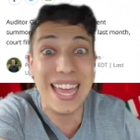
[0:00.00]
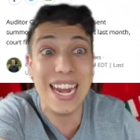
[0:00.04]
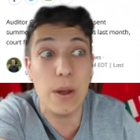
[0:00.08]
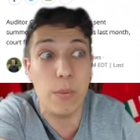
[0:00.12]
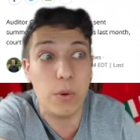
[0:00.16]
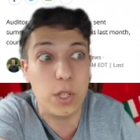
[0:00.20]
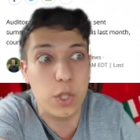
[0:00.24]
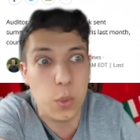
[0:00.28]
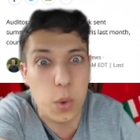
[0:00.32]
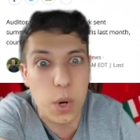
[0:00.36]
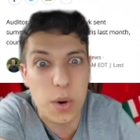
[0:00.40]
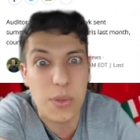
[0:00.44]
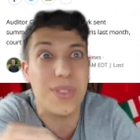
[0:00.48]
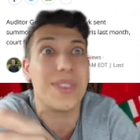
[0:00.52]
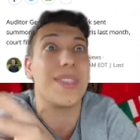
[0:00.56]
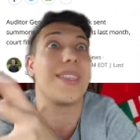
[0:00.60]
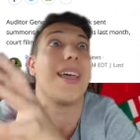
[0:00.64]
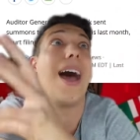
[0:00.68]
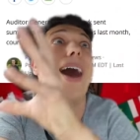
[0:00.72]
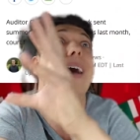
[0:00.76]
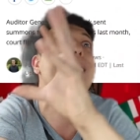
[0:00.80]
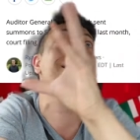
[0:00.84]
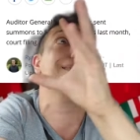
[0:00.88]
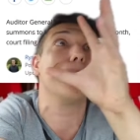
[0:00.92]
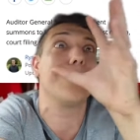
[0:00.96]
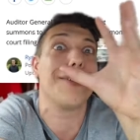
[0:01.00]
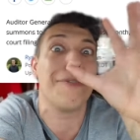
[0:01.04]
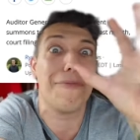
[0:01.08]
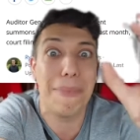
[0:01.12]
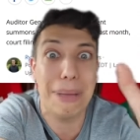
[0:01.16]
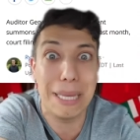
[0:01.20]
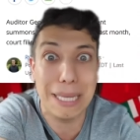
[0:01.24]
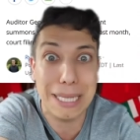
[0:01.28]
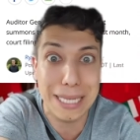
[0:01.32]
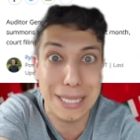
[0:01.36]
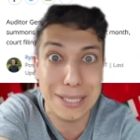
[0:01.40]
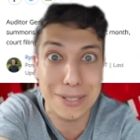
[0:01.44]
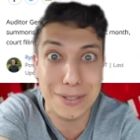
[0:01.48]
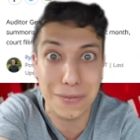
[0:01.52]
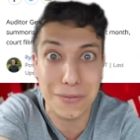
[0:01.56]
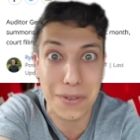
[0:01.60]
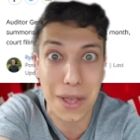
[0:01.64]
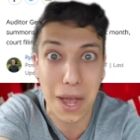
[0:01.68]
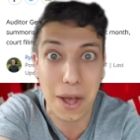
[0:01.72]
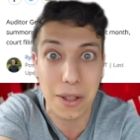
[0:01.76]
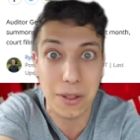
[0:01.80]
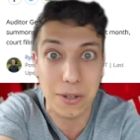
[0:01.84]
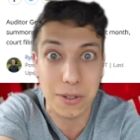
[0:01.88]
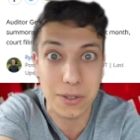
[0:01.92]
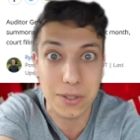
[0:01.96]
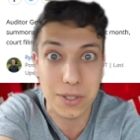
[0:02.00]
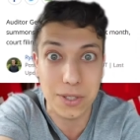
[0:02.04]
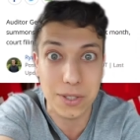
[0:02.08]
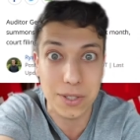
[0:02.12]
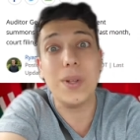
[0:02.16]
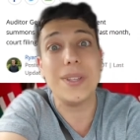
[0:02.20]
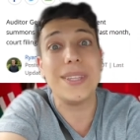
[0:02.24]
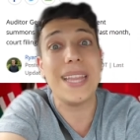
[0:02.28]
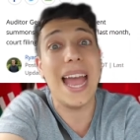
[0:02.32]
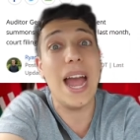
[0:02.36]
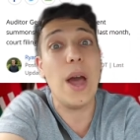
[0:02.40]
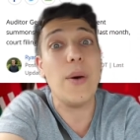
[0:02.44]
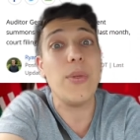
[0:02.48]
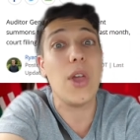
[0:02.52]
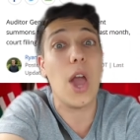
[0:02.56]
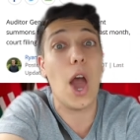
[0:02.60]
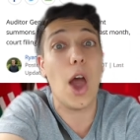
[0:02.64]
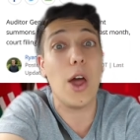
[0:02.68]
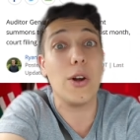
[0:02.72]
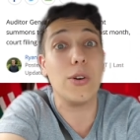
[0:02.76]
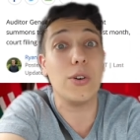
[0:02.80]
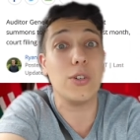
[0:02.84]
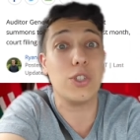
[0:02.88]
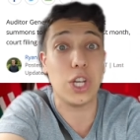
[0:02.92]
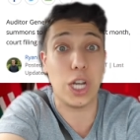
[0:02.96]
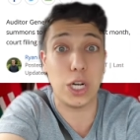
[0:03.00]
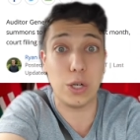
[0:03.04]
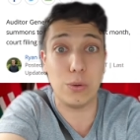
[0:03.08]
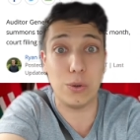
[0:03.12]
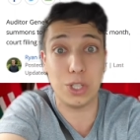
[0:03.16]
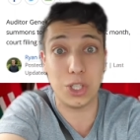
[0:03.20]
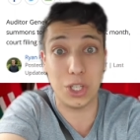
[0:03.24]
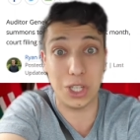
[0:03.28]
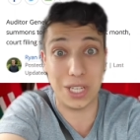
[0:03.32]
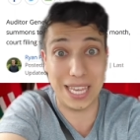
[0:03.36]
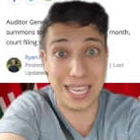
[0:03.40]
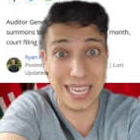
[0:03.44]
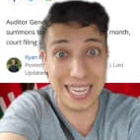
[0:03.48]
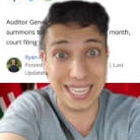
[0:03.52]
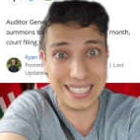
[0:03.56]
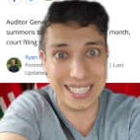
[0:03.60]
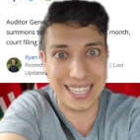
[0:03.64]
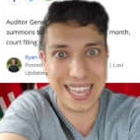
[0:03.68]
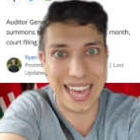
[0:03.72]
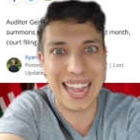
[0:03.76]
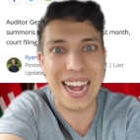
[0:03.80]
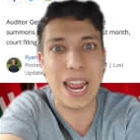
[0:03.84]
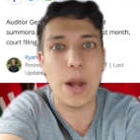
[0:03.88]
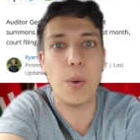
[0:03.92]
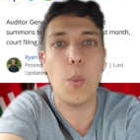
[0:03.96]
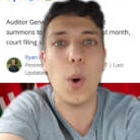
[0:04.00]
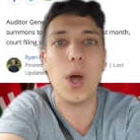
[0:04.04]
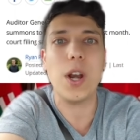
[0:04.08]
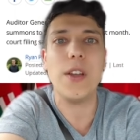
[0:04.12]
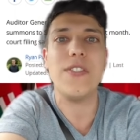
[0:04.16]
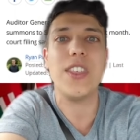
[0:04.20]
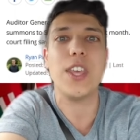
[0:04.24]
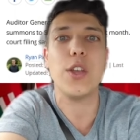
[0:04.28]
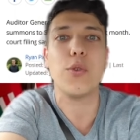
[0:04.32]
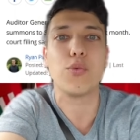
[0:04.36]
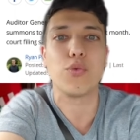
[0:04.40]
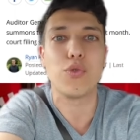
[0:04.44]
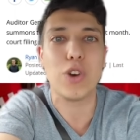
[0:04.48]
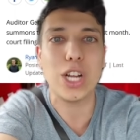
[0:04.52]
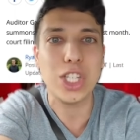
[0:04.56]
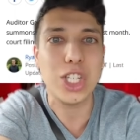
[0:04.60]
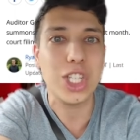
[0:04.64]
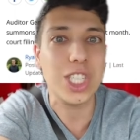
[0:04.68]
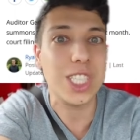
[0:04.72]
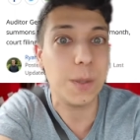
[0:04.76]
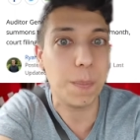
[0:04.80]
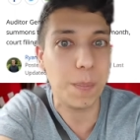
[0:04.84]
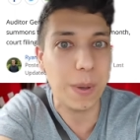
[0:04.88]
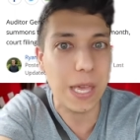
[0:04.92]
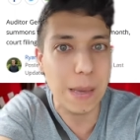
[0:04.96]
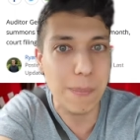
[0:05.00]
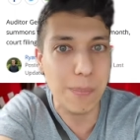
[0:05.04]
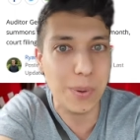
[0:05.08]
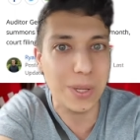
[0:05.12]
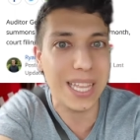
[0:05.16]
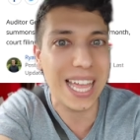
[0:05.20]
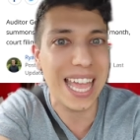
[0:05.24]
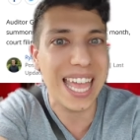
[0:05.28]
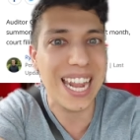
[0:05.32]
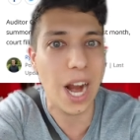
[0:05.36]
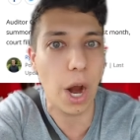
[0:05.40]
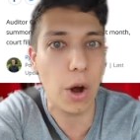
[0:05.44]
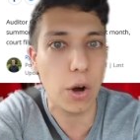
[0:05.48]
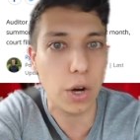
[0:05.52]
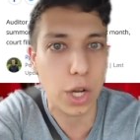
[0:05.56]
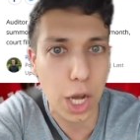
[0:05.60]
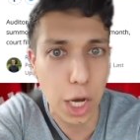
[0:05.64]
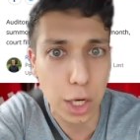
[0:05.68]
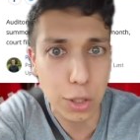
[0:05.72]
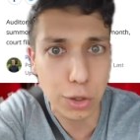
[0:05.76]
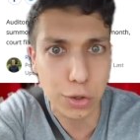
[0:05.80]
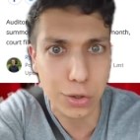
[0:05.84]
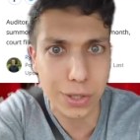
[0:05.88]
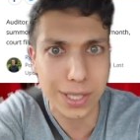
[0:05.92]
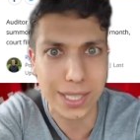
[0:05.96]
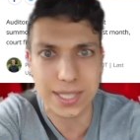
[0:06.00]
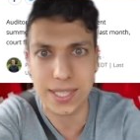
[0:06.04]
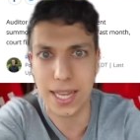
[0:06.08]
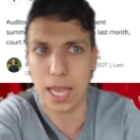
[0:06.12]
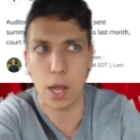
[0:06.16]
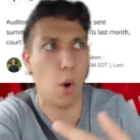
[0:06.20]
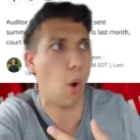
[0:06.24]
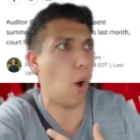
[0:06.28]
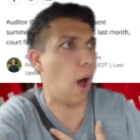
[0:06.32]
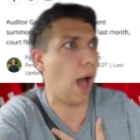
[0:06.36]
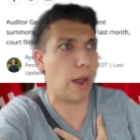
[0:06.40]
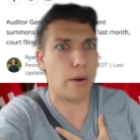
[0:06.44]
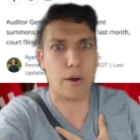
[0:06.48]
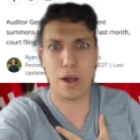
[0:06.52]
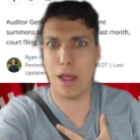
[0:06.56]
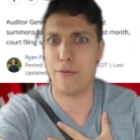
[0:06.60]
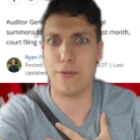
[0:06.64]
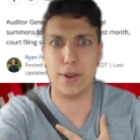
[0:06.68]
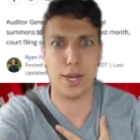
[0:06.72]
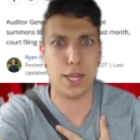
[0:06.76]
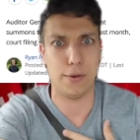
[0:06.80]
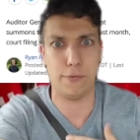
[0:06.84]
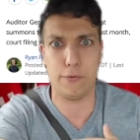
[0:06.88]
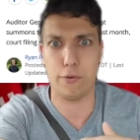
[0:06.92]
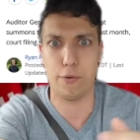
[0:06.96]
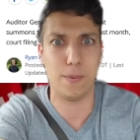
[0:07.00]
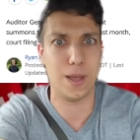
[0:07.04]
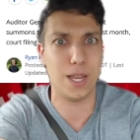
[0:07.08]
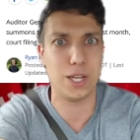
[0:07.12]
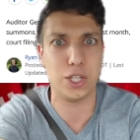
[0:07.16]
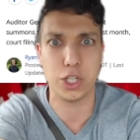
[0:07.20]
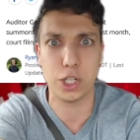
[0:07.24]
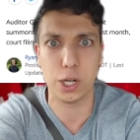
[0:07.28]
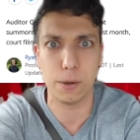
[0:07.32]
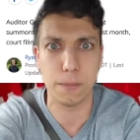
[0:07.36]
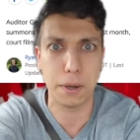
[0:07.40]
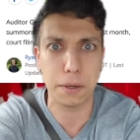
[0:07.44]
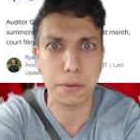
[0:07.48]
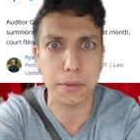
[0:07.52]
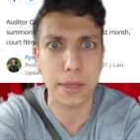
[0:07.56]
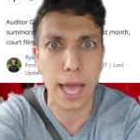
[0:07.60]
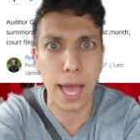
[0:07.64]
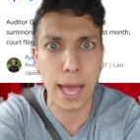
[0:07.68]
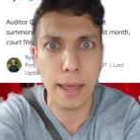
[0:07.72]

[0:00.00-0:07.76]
and then it was worth tons of millions of dollars. Well, now the Auditor General is looking into that, and one of the richest people in our country is saying, well, I don't have any information about